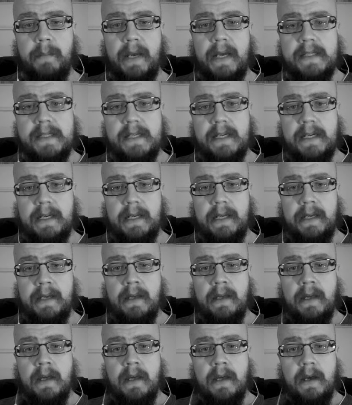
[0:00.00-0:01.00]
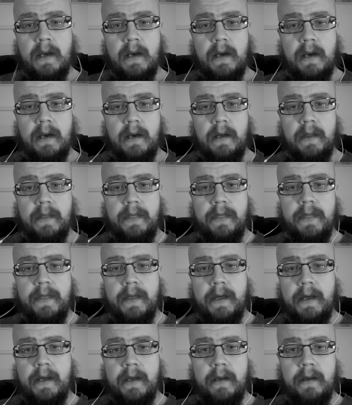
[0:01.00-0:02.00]
basically uh,
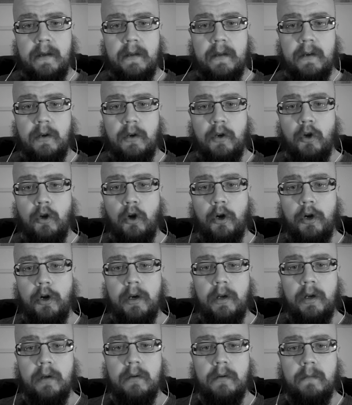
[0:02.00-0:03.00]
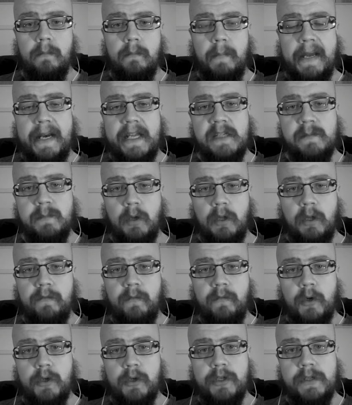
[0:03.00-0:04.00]
the non-metasploit
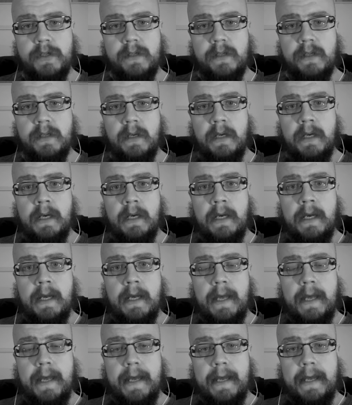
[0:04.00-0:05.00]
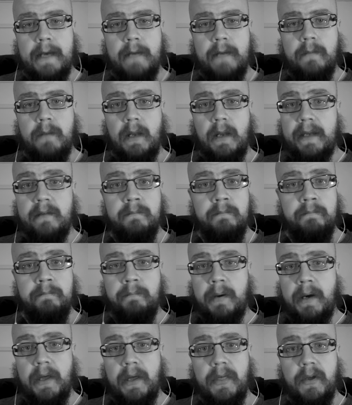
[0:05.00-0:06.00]
versions, and like
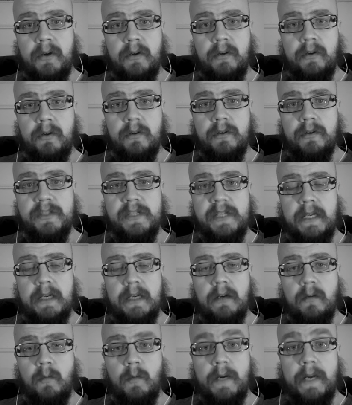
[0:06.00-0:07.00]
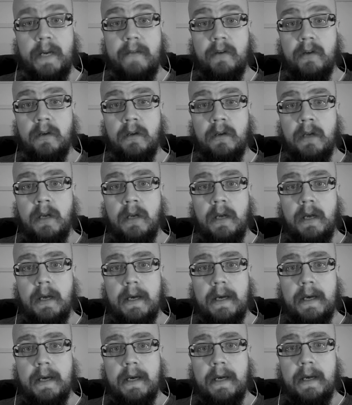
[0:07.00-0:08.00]
Python or C or whatever,
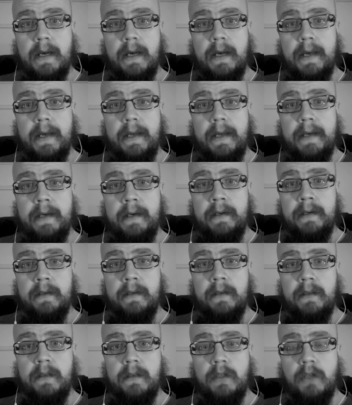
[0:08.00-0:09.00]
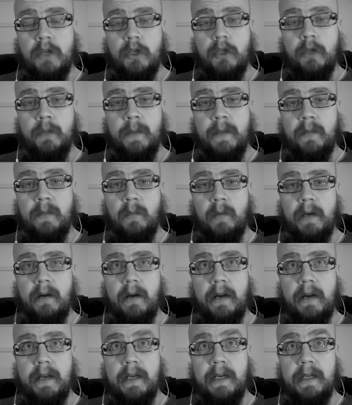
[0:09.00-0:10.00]
uh, and document
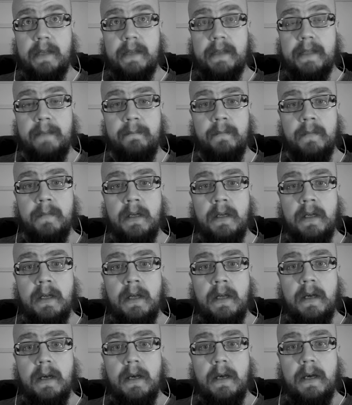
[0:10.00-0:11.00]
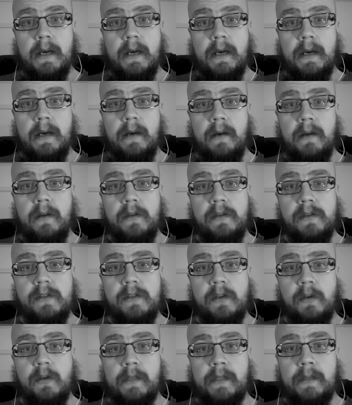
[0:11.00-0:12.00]
where I got them, uh,
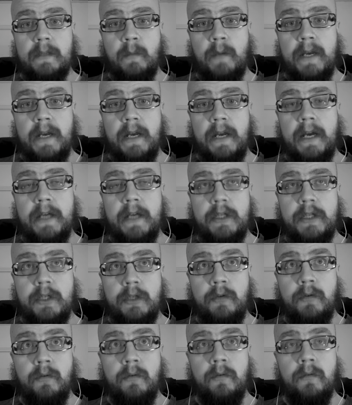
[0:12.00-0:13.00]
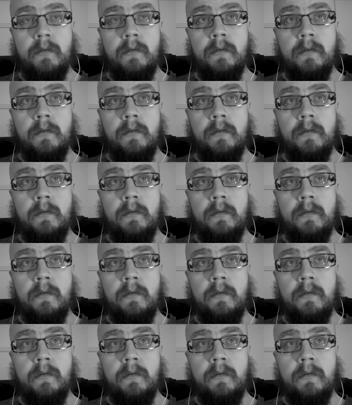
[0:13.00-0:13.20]
so that when I do